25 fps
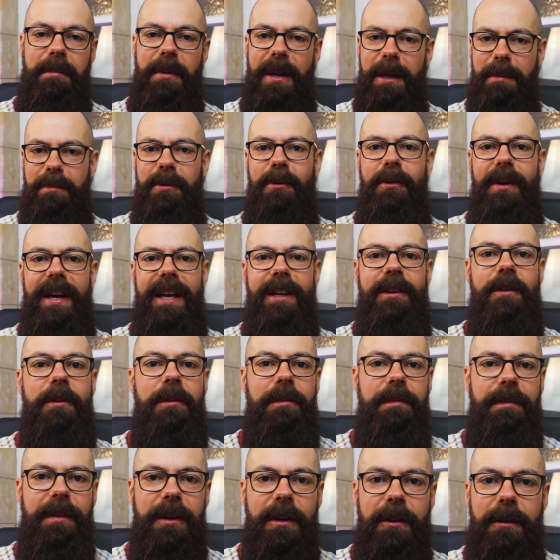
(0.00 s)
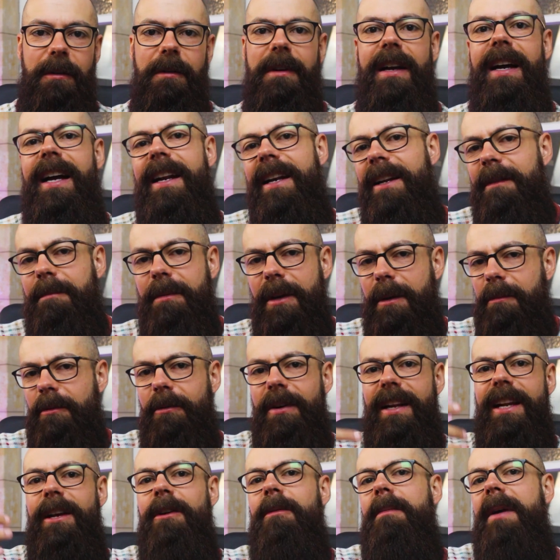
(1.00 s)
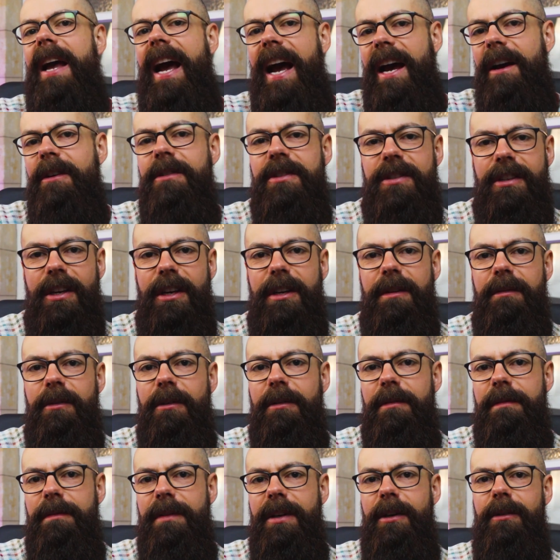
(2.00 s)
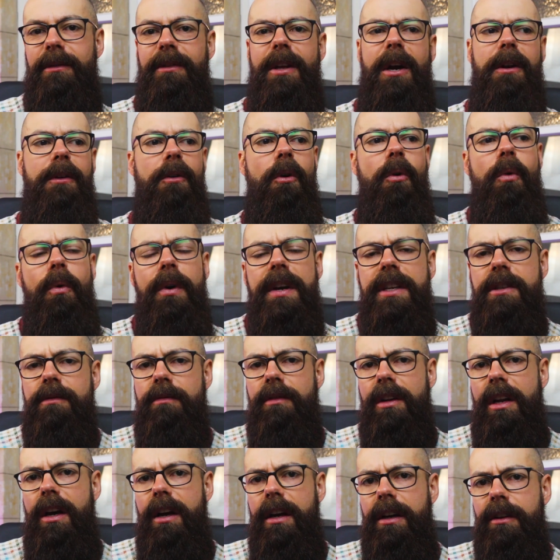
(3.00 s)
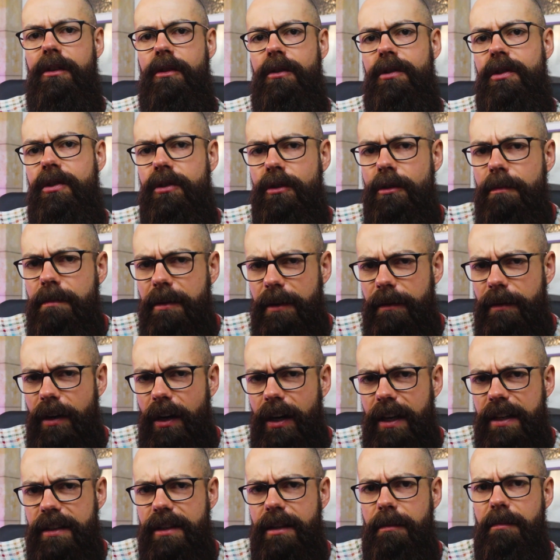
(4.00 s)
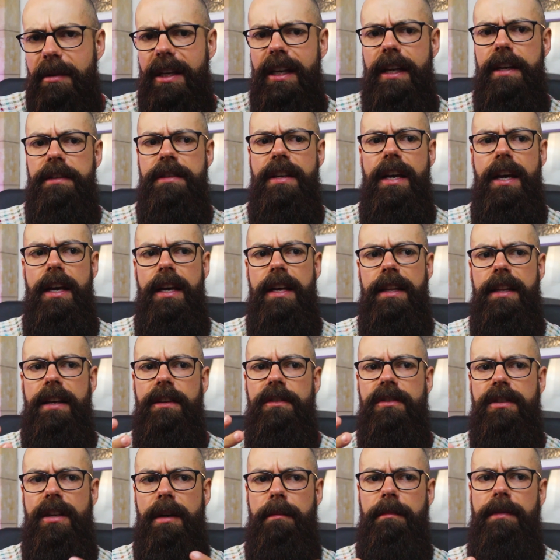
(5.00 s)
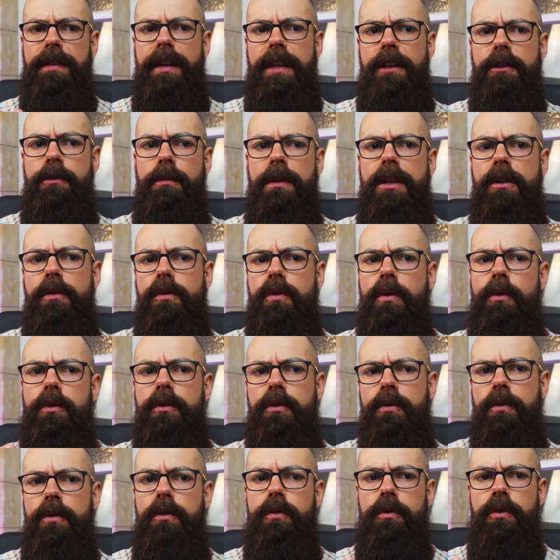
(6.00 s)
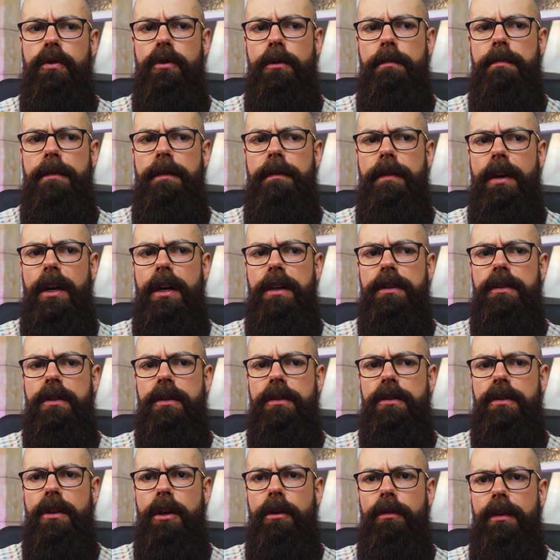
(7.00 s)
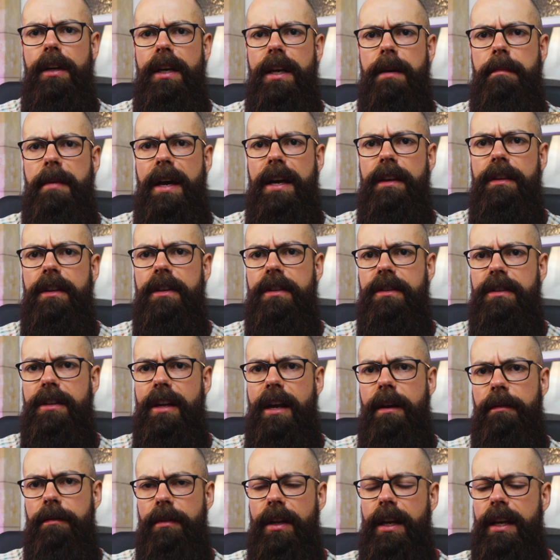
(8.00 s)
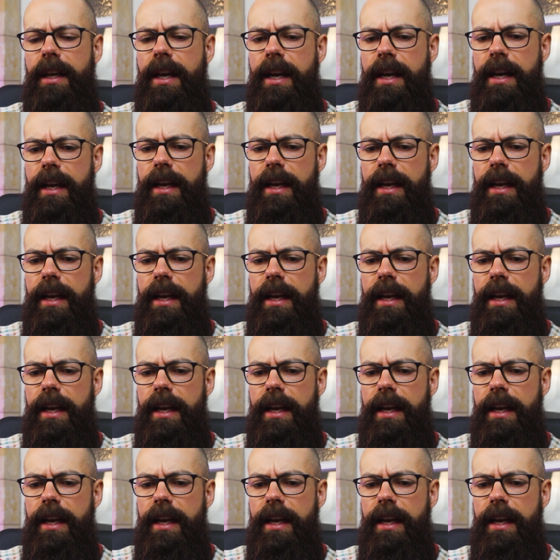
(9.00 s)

people in your field, uh, people a little bit outside of your field. Don't always rely on your supervisor because there's some things when you talk to your supervisor solely about this stuff, like